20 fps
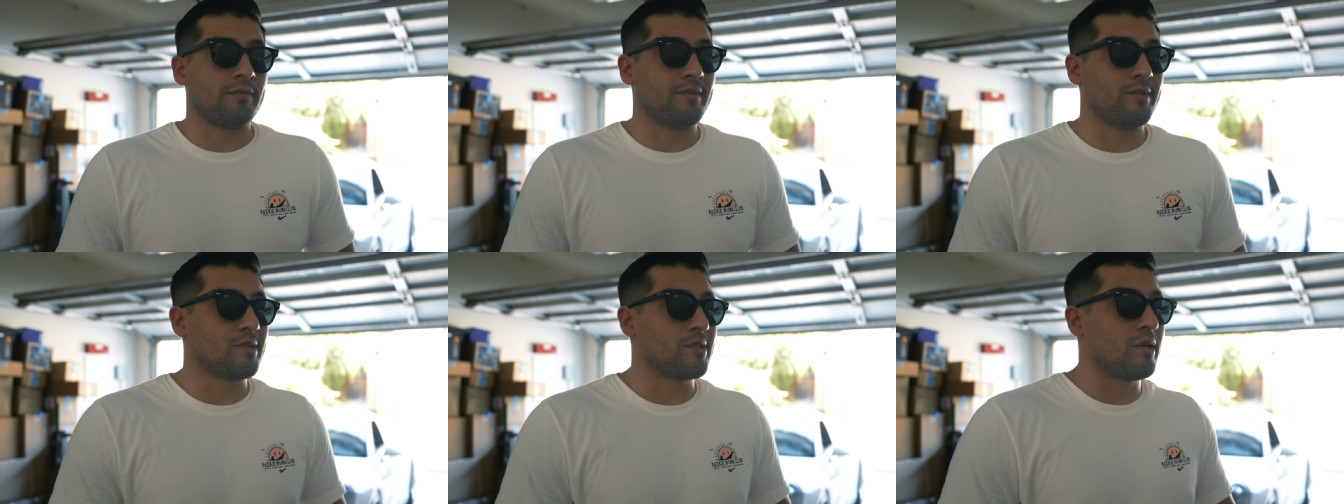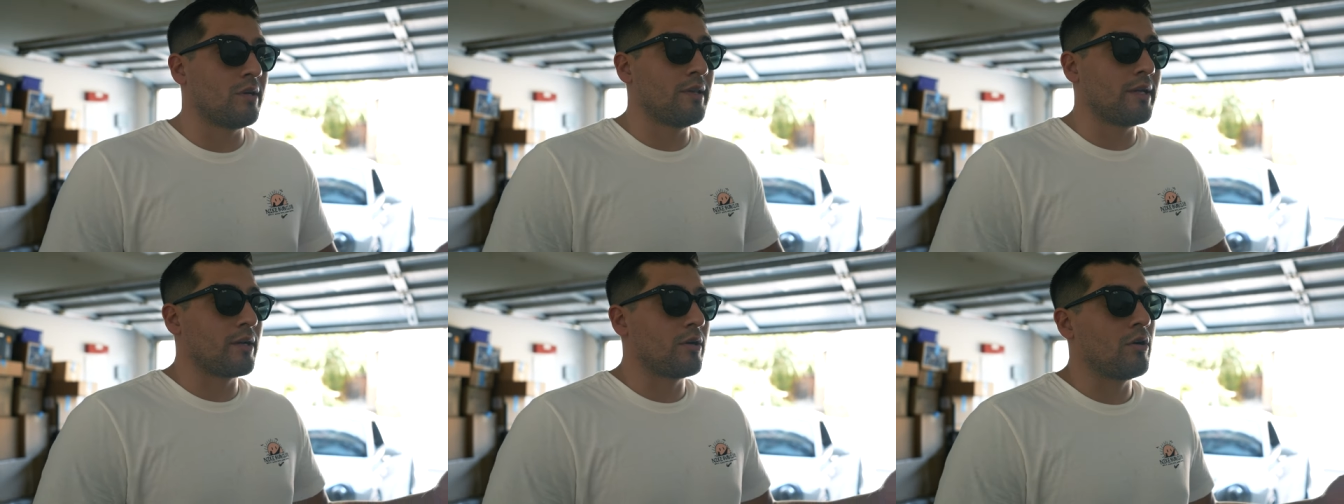you
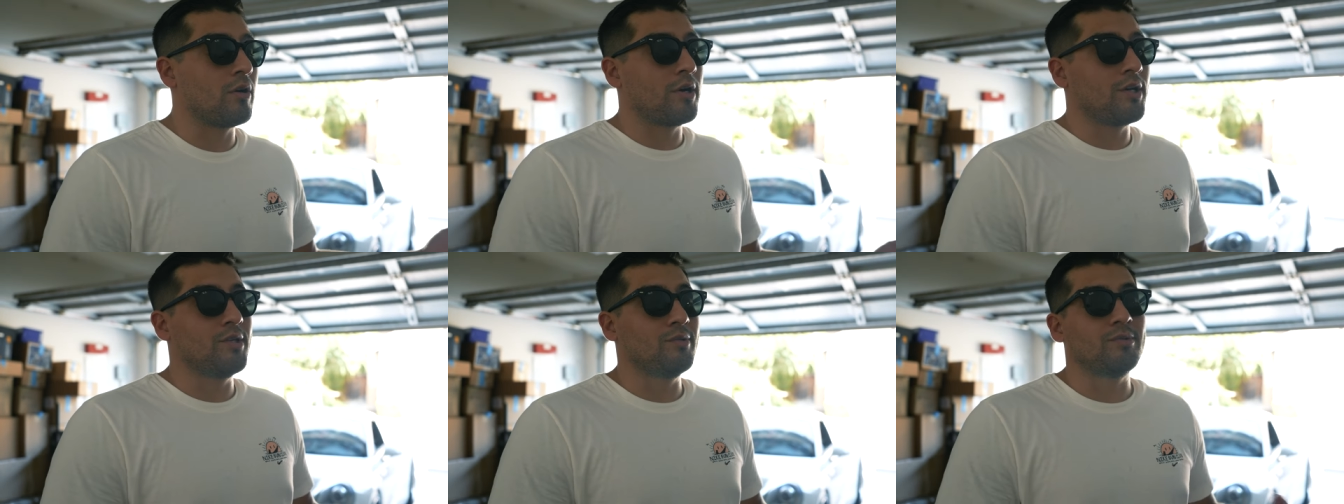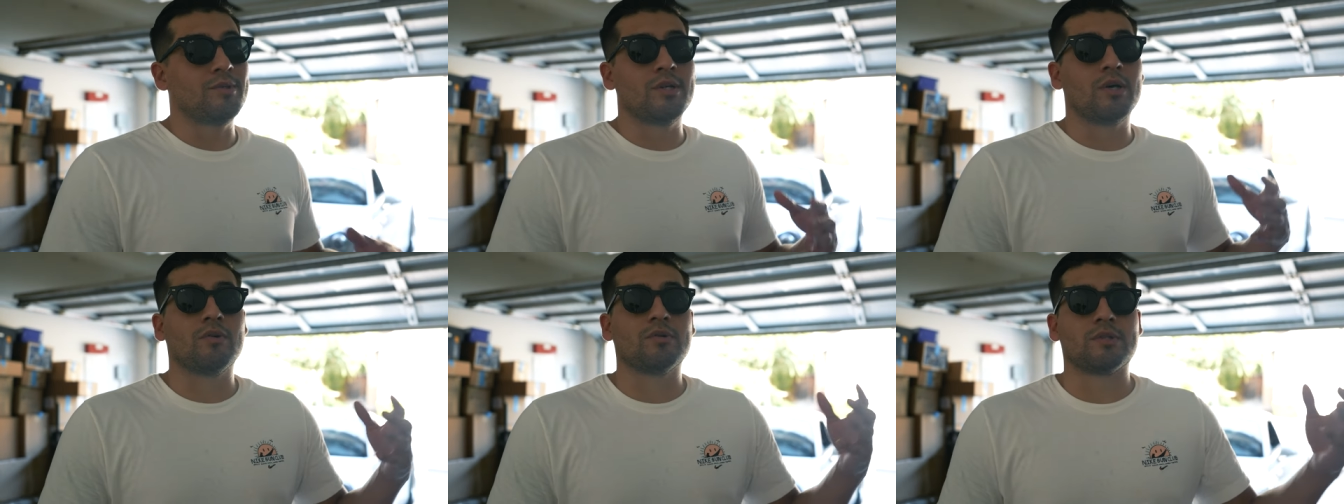saw that car, you
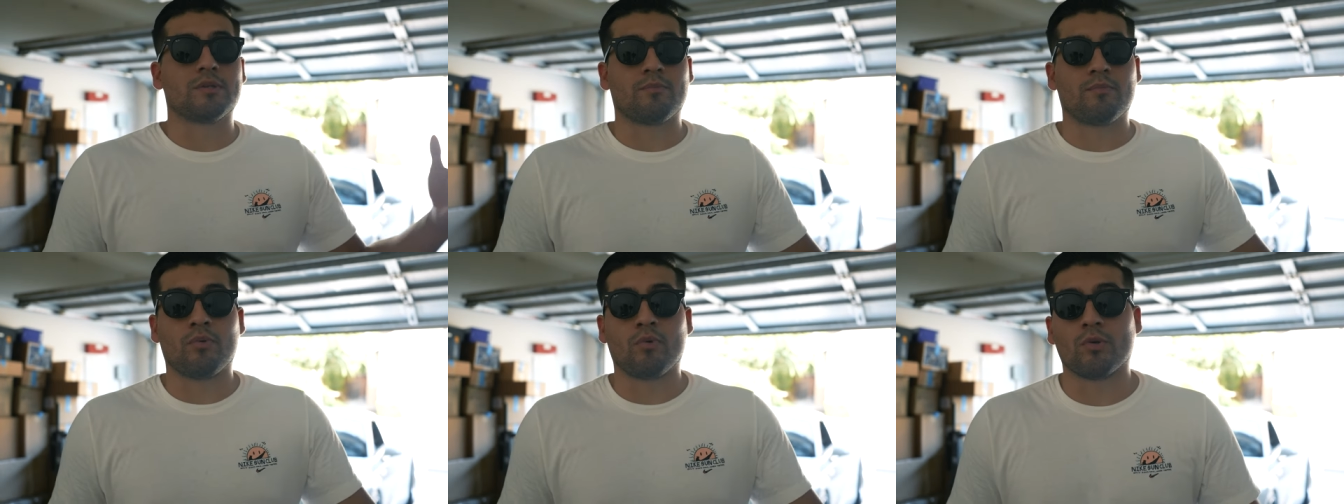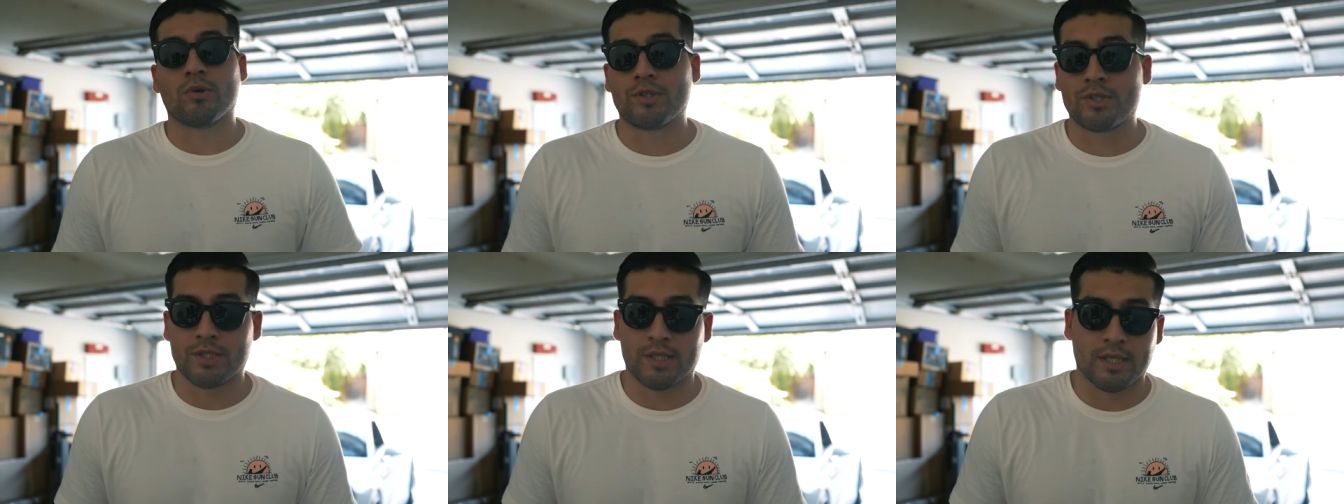would know it's a
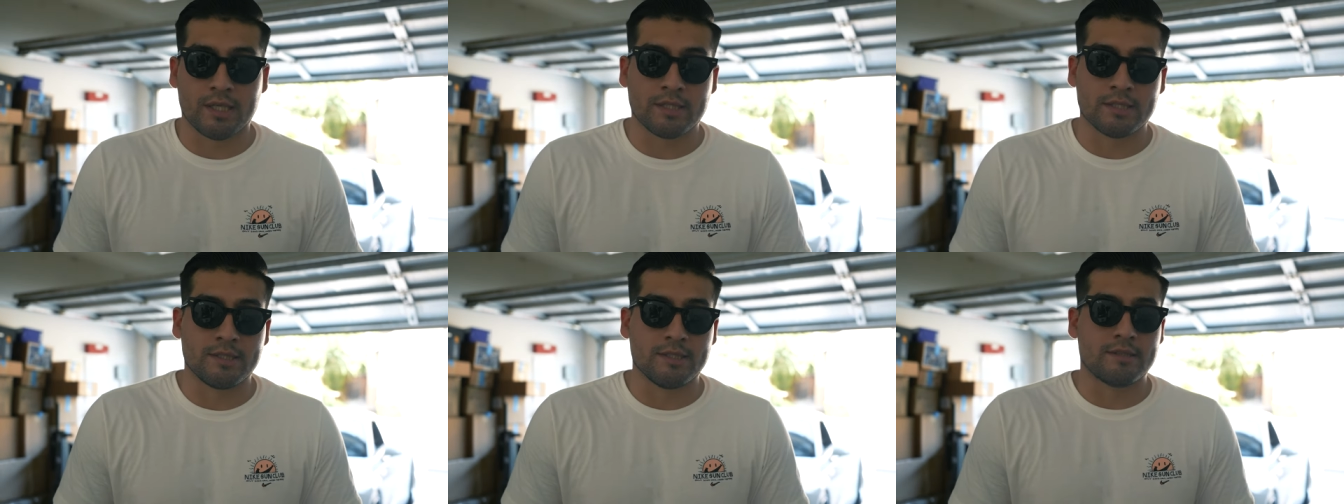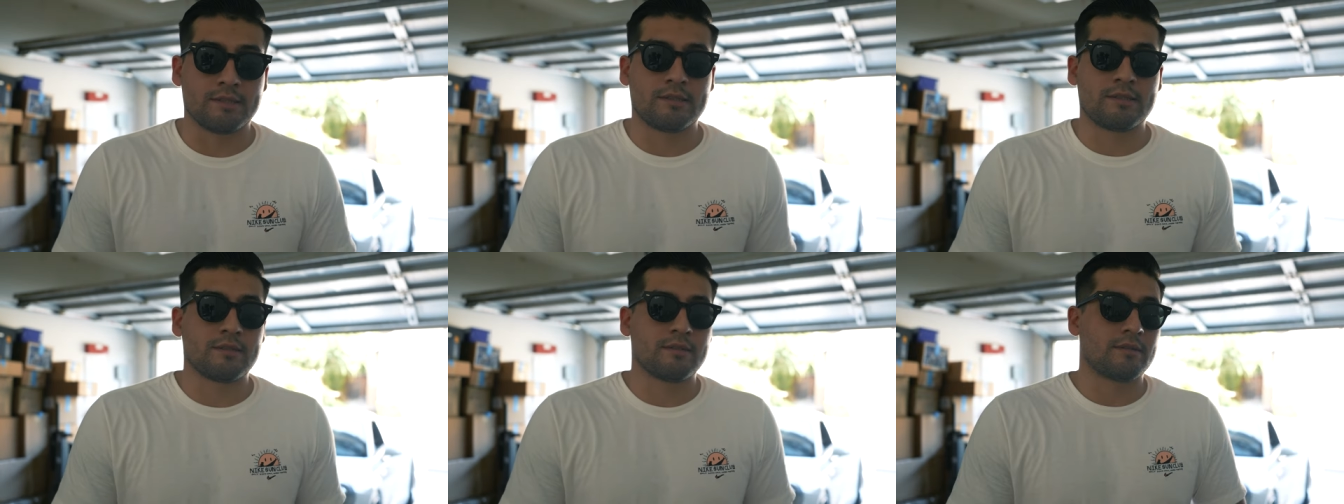Porsche at
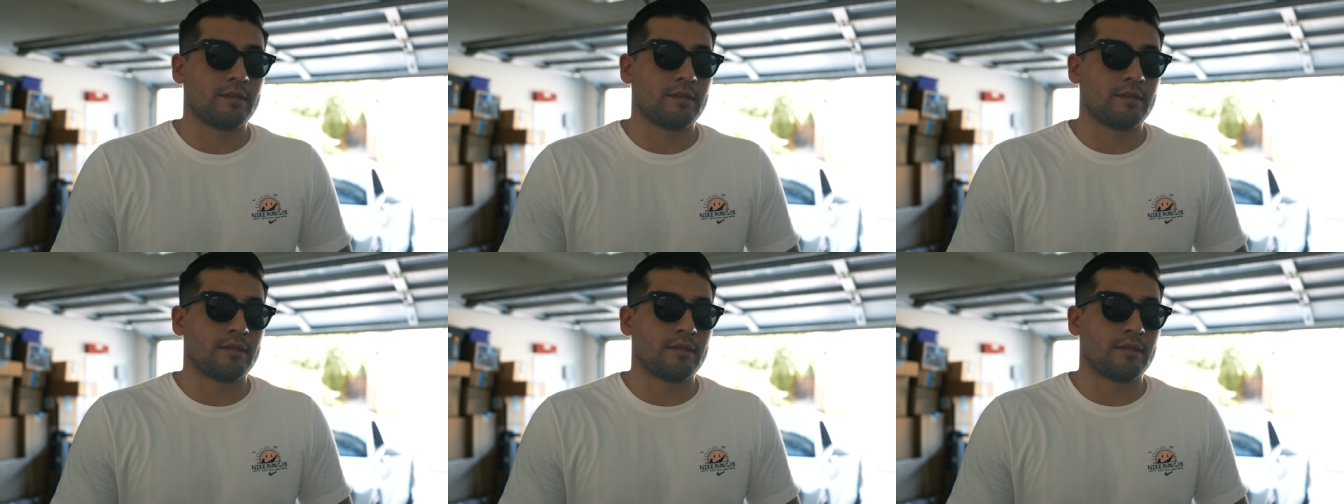least.